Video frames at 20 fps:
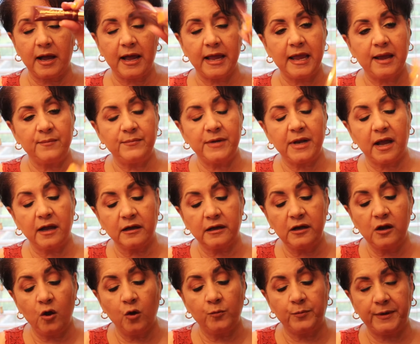I am not
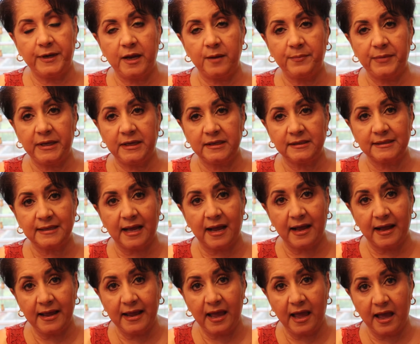going to open it because
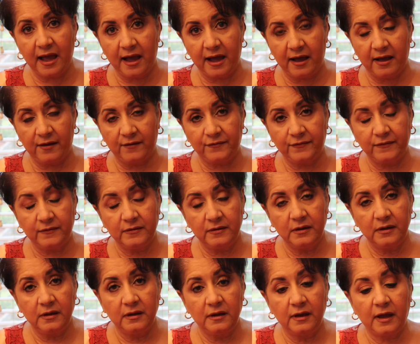I have,
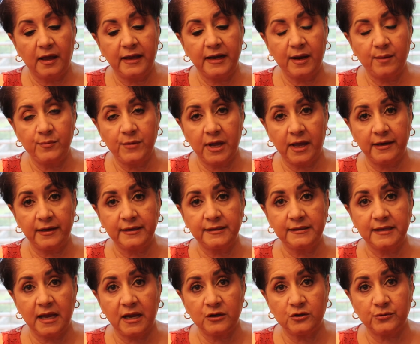and I'm not
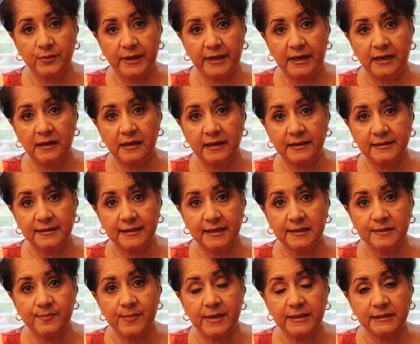exaggerating, like
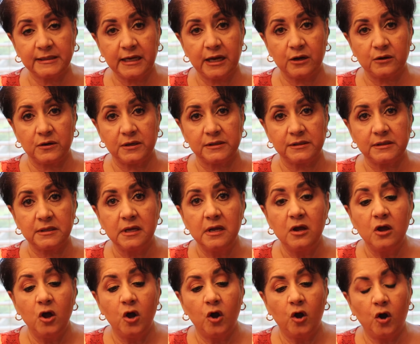6 mascaras
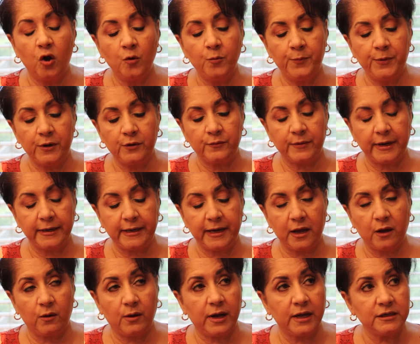open right
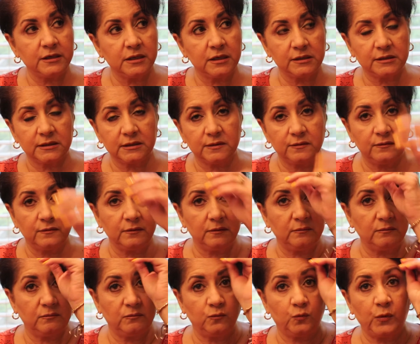now. I just
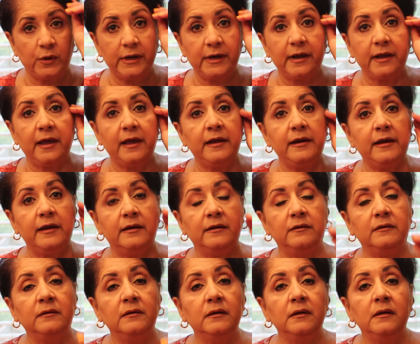went ahead
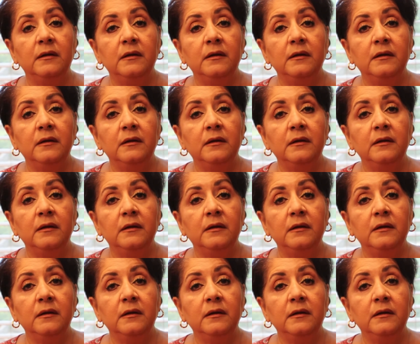and